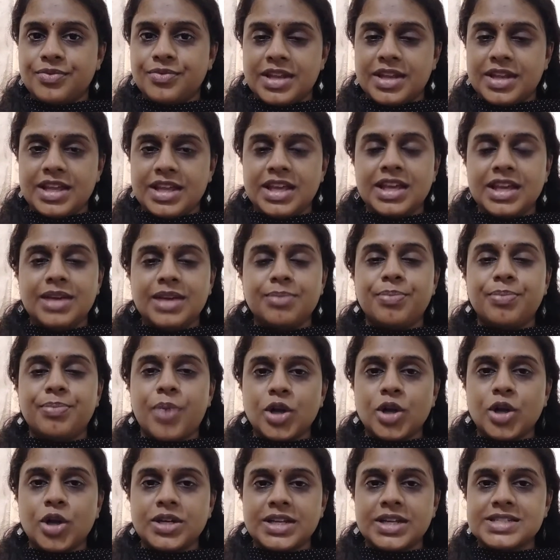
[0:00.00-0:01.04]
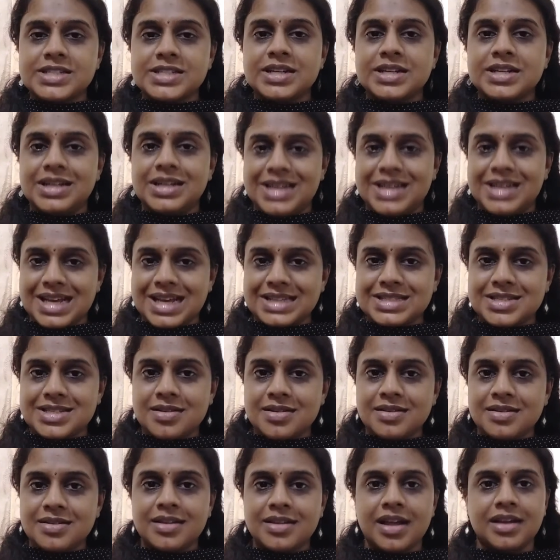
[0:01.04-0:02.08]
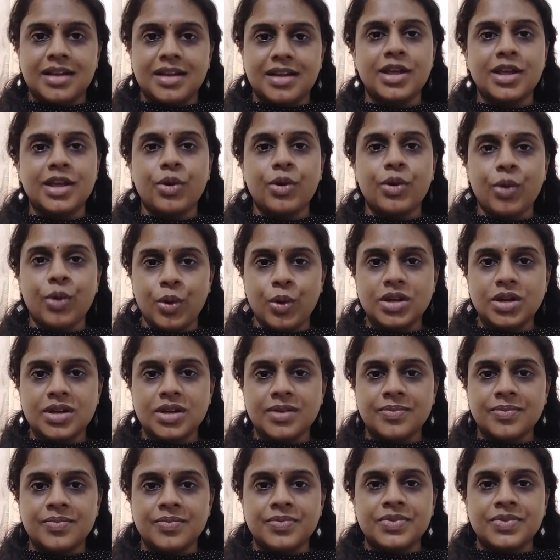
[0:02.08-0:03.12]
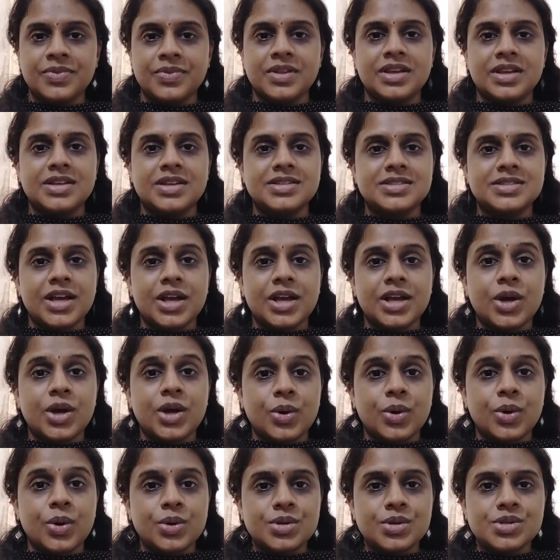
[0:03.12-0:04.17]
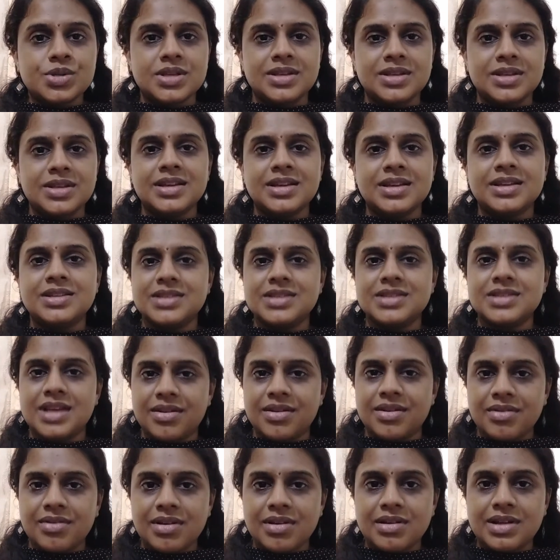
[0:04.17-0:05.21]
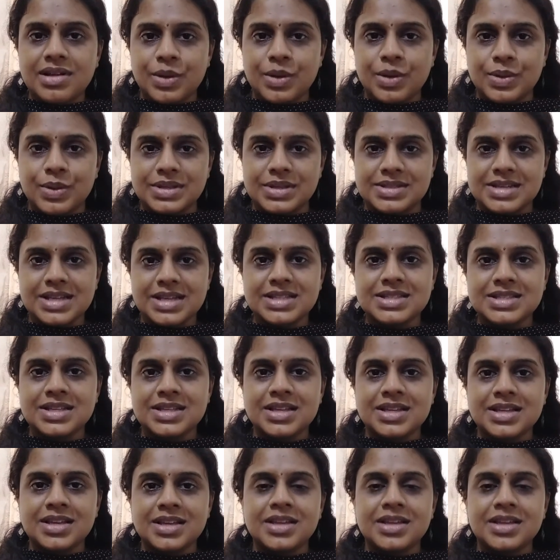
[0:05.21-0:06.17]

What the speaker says: very important text that he wrote is Course in General Linguistics.